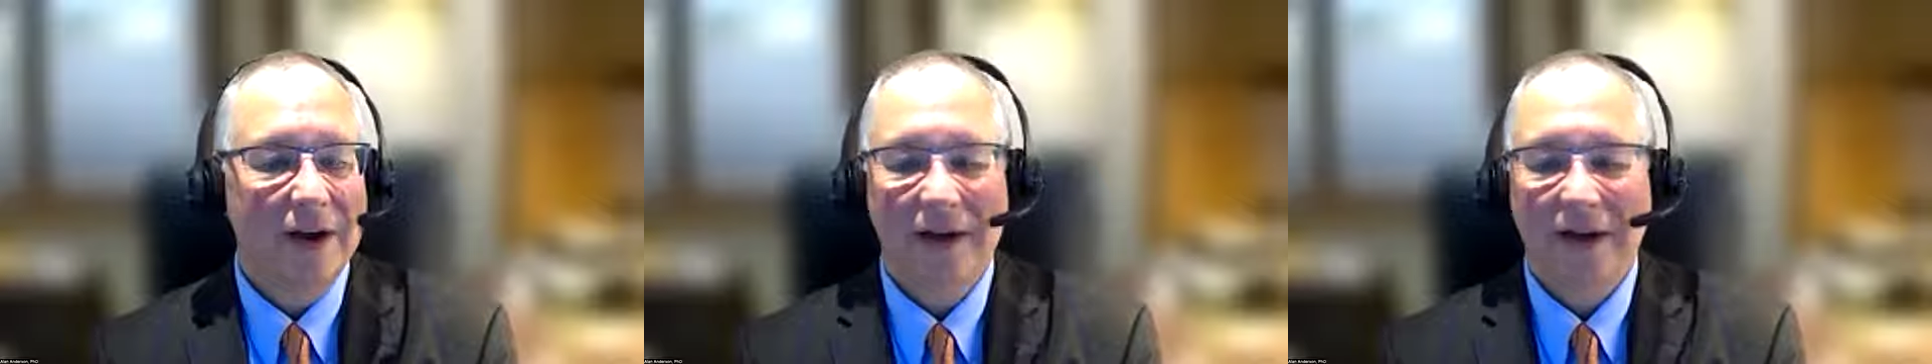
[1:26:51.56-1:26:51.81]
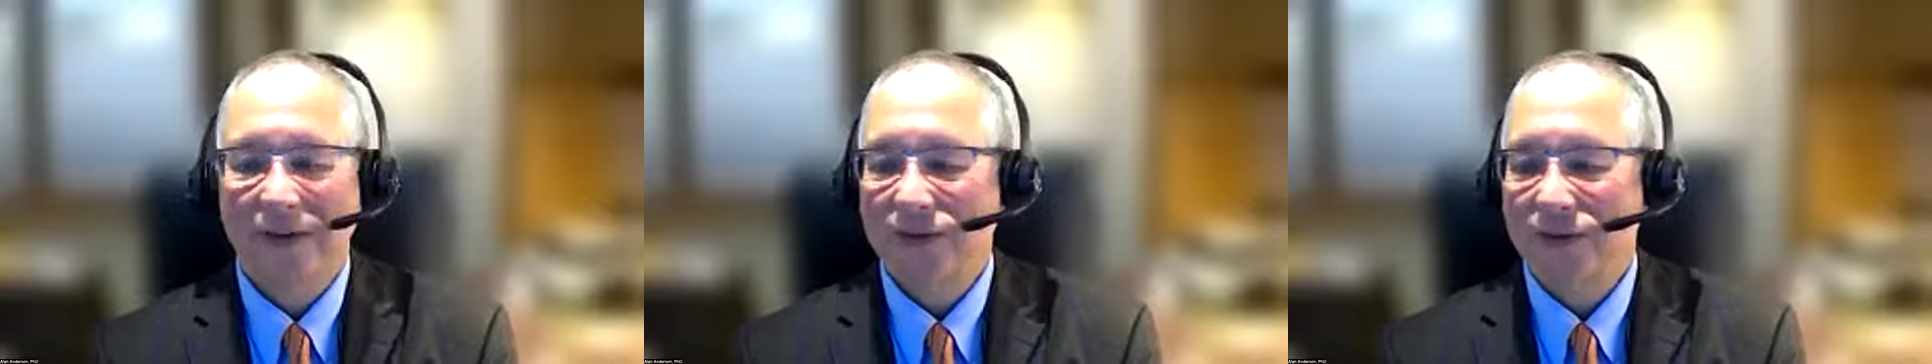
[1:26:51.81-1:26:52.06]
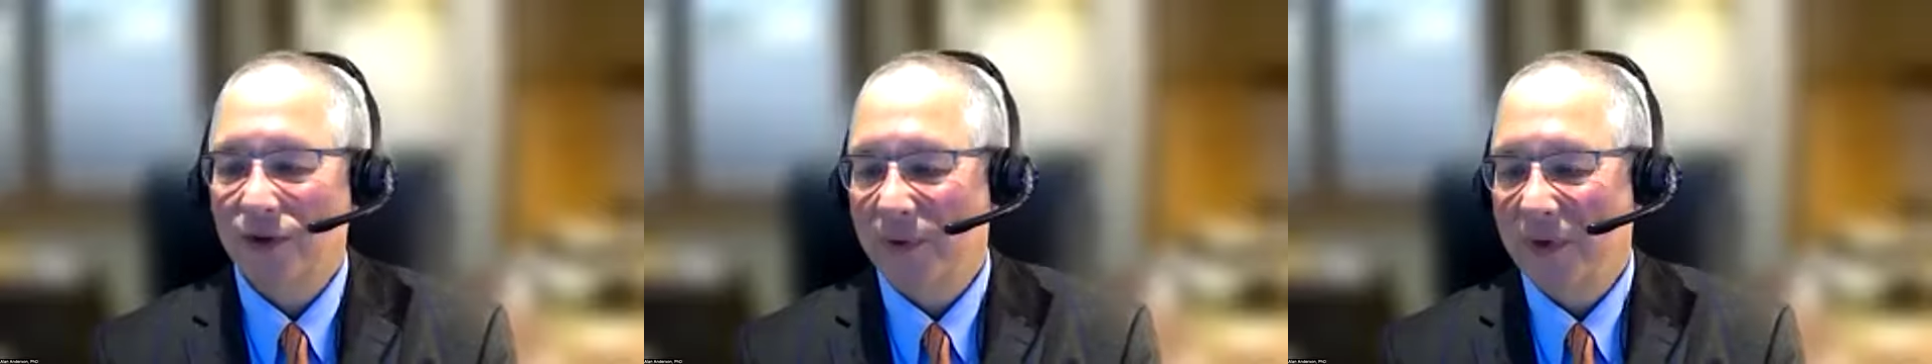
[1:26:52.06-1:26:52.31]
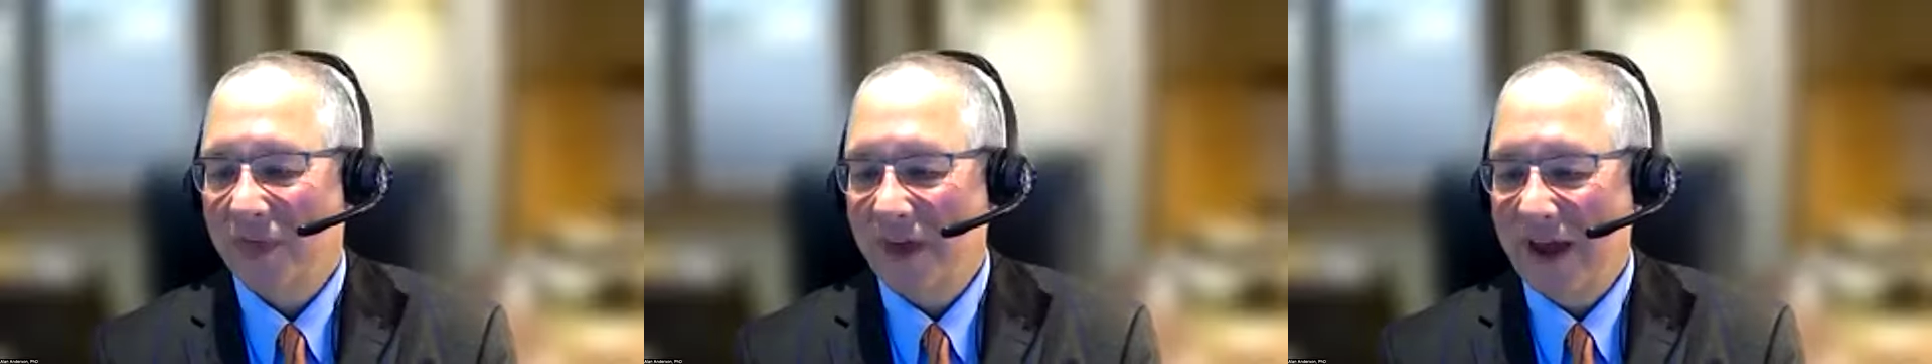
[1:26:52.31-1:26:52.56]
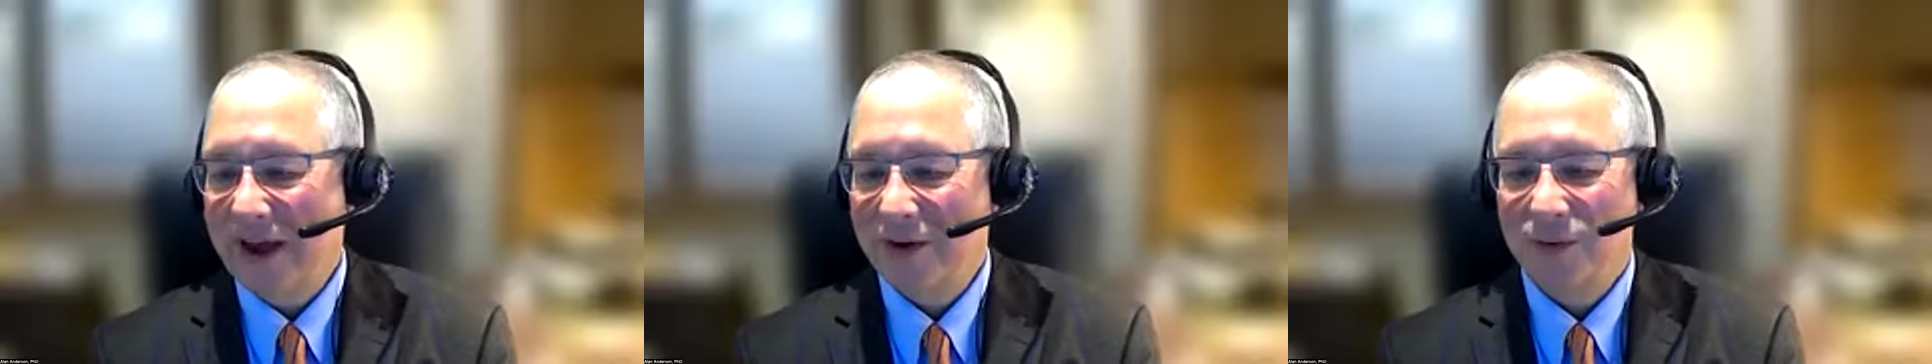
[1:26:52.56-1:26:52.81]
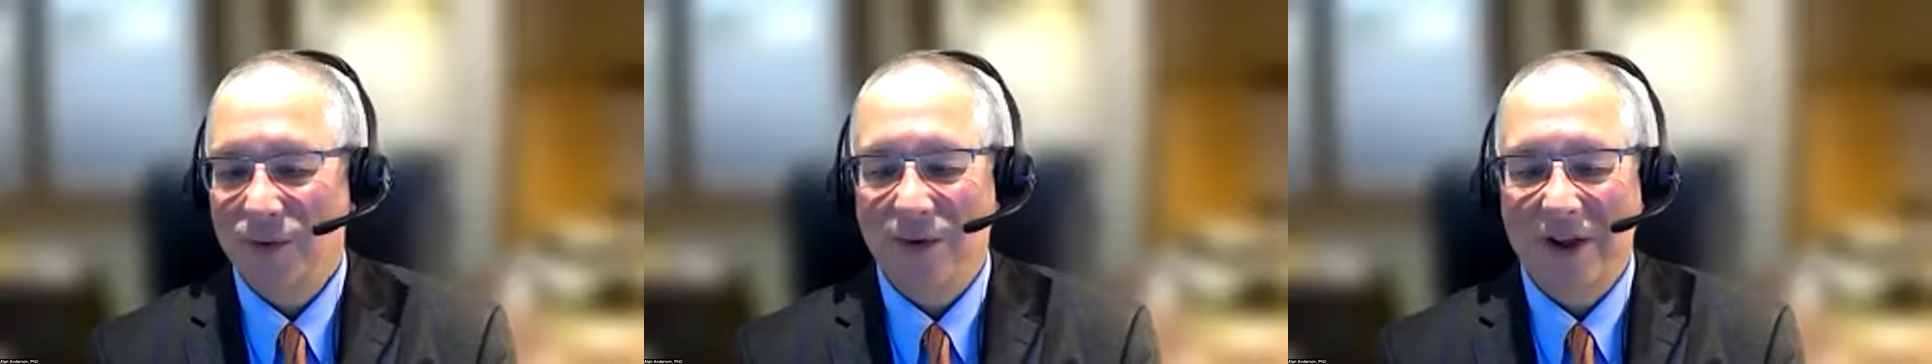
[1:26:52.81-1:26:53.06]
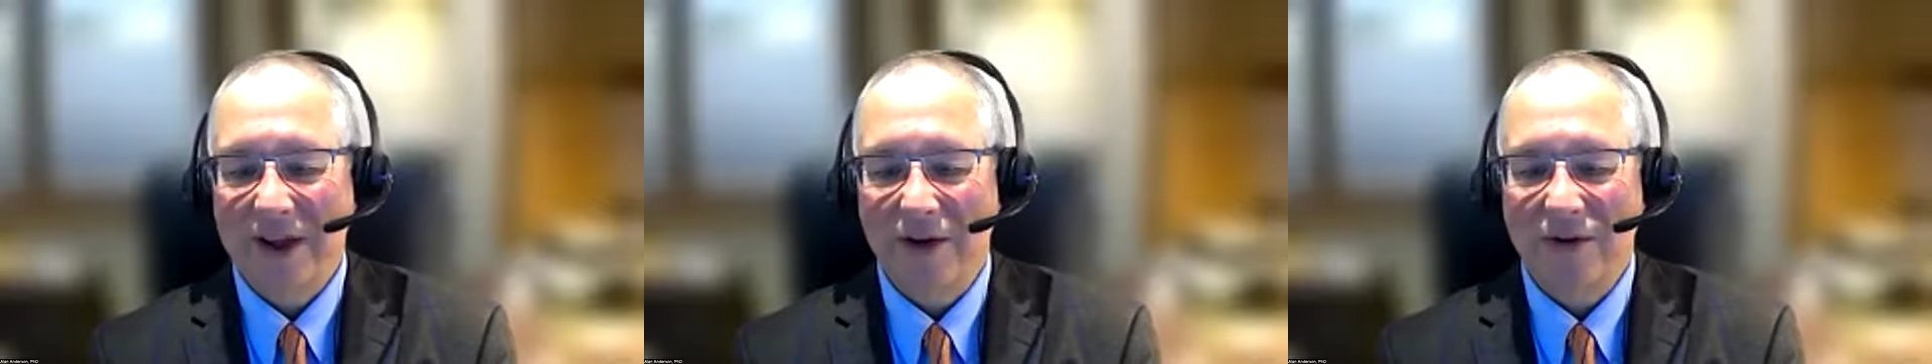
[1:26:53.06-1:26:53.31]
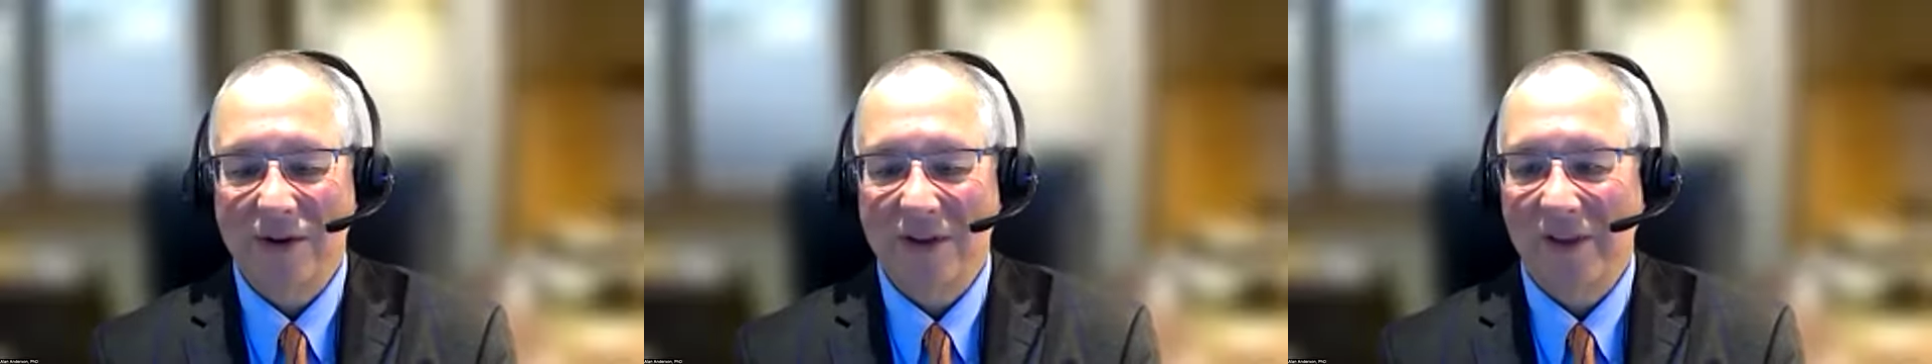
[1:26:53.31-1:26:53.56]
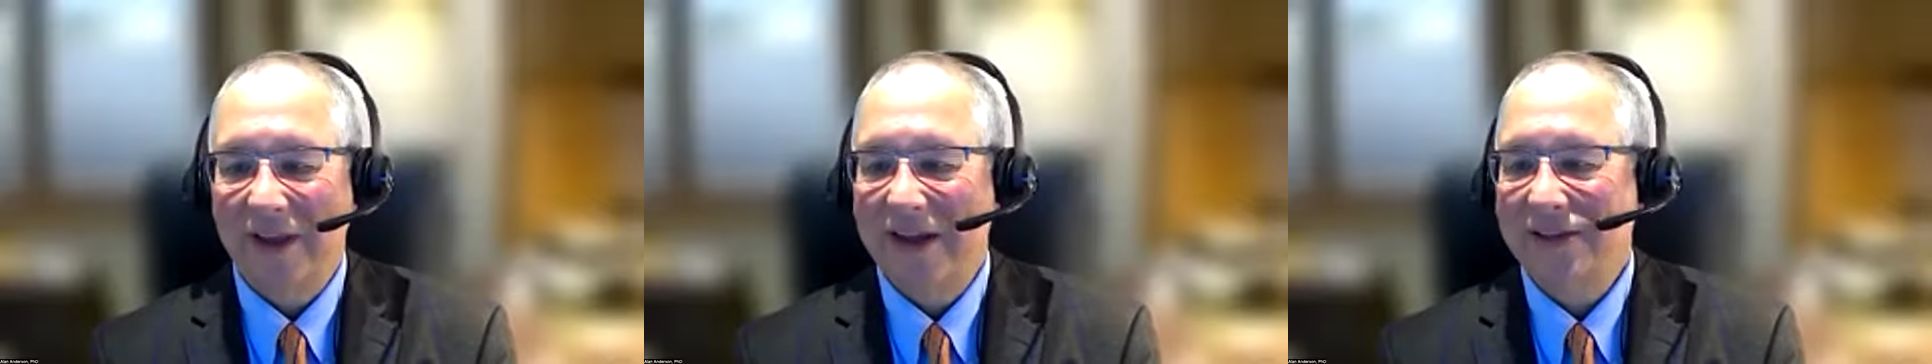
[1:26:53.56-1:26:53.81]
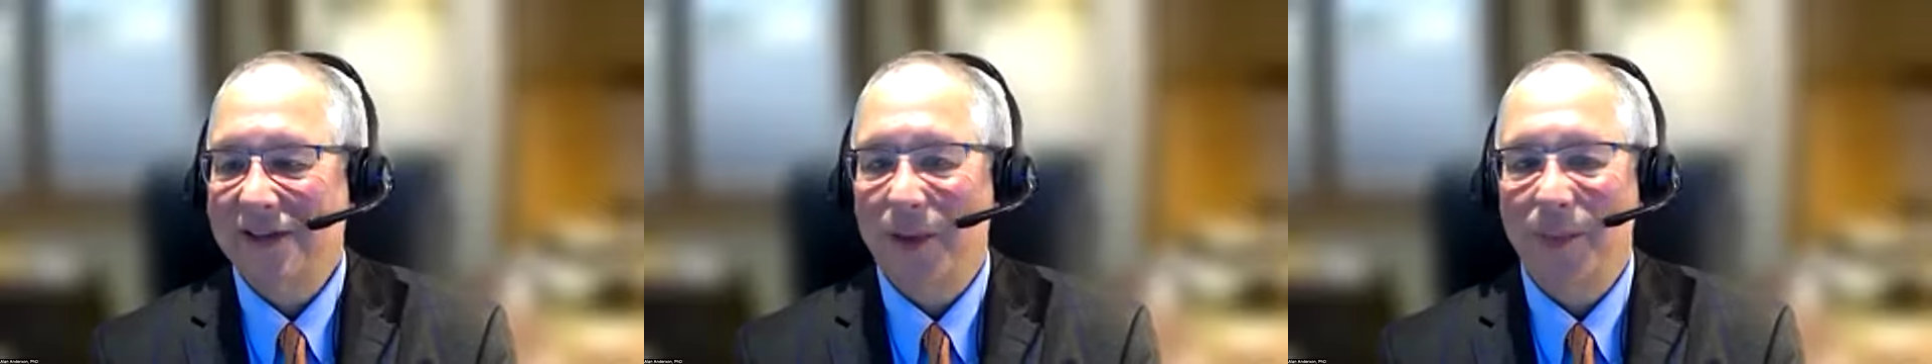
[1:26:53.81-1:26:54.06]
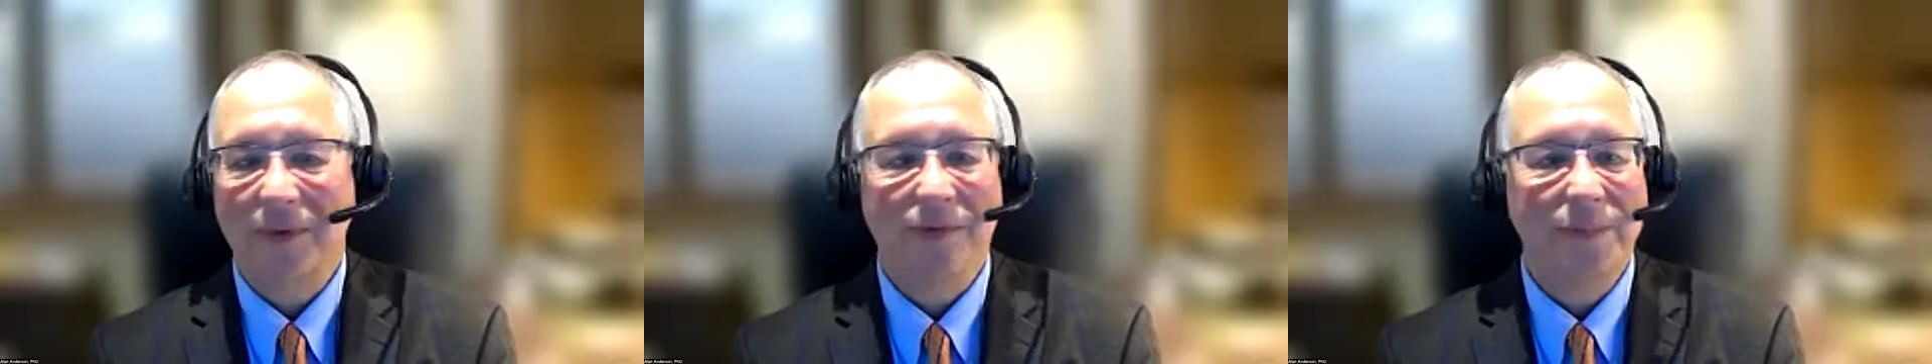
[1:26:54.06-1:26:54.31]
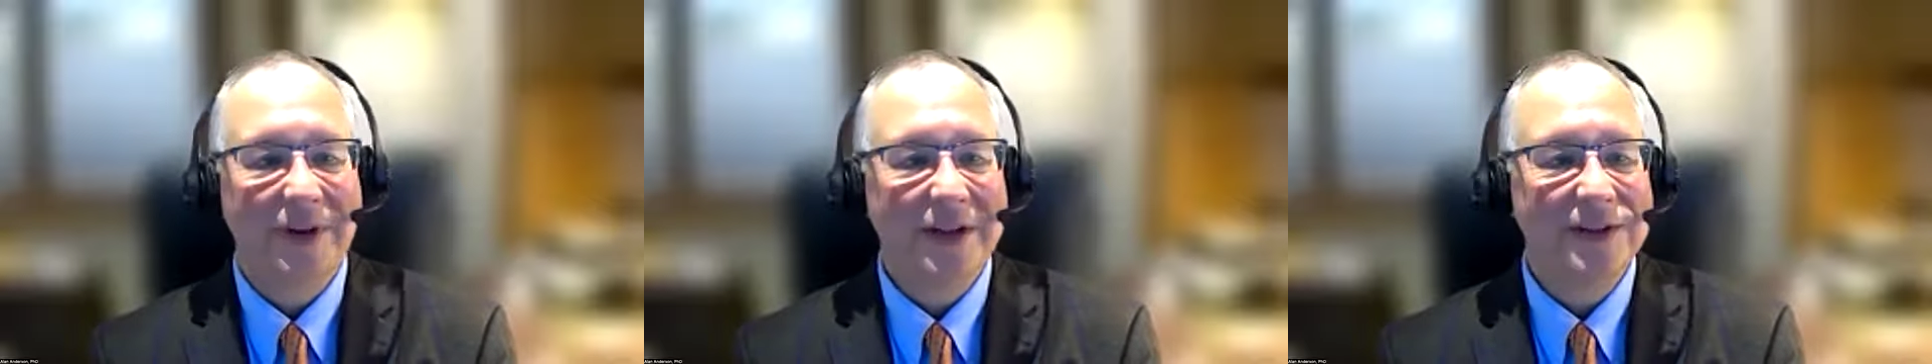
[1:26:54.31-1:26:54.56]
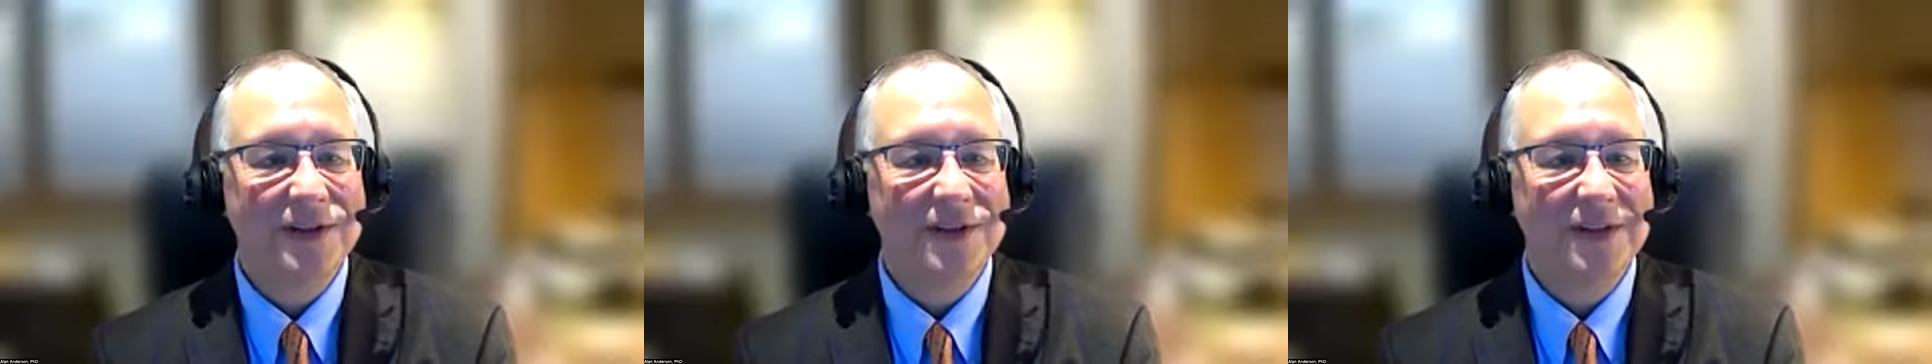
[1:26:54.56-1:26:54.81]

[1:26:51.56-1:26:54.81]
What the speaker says: So with that, we're down to the last couple of minutes.